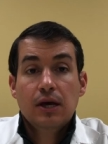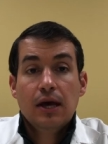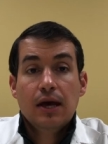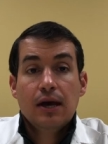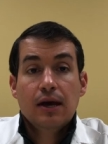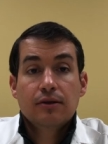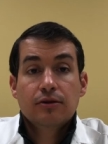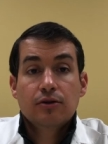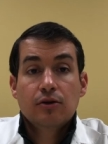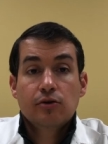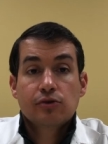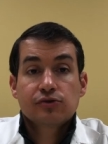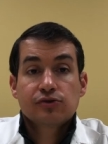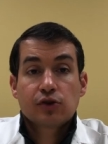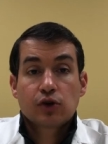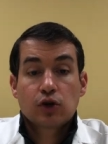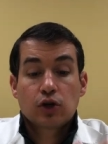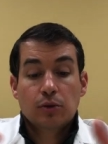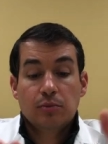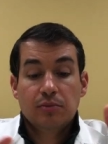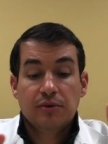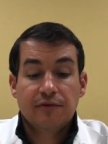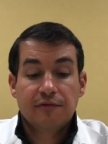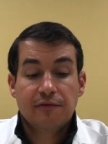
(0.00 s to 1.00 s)
and those are going
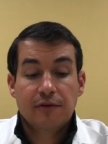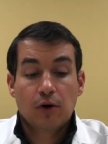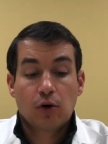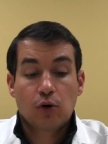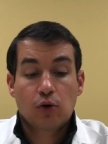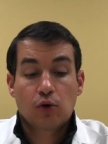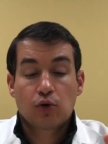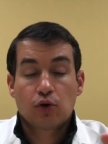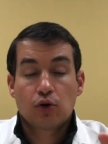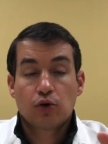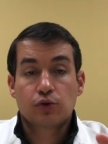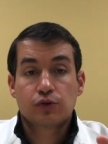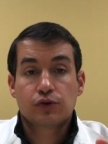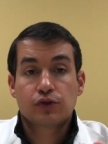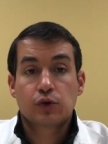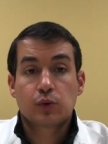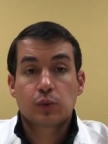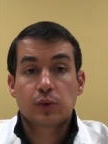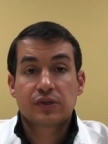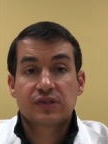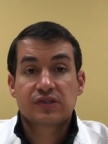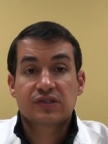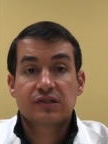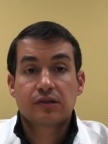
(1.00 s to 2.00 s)
to be velcroed to
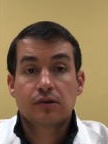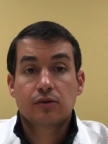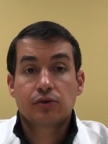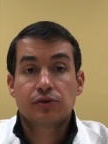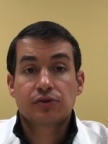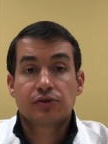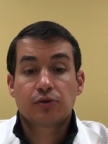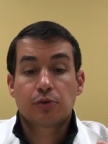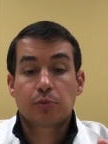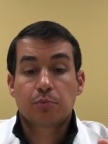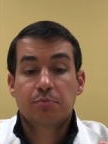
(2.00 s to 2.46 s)
a cylinder